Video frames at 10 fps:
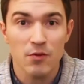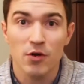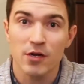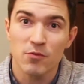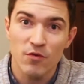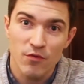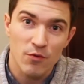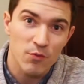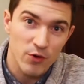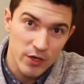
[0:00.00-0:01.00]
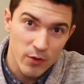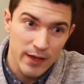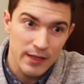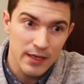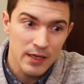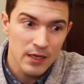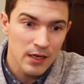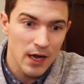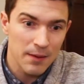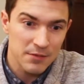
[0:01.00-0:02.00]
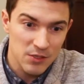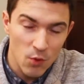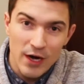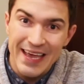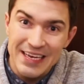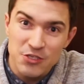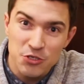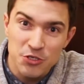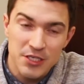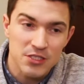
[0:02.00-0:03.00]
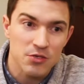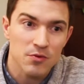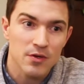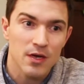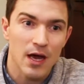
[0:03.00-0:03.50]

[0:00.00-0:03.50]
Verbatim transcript: We're going to move through them pretty quickly because um, I want to get to jiu-jitsu.